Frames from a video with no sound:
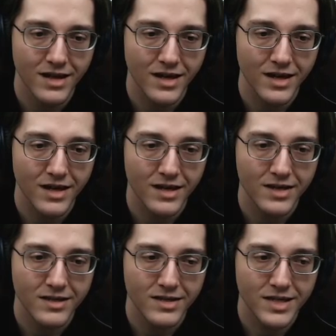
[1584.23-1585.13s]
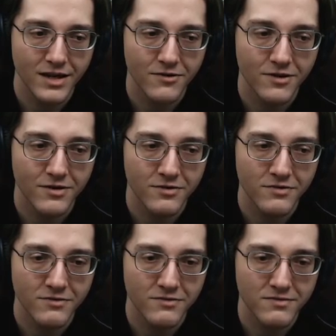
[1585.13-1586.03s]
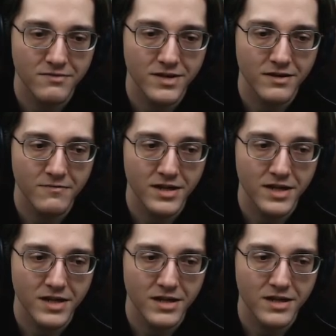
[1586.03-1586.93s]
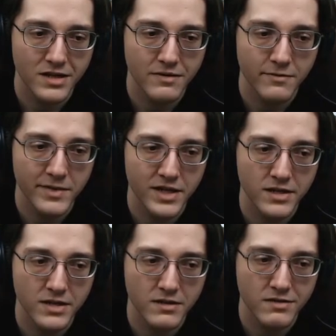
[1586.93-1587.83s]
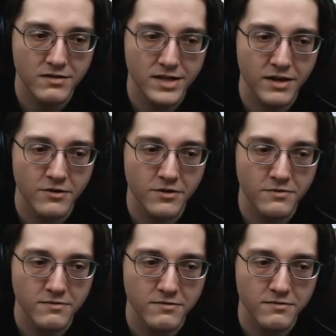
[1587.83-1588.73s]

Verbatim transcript: Uh, scarecrow? Can we, uh, can we make a scarecrow?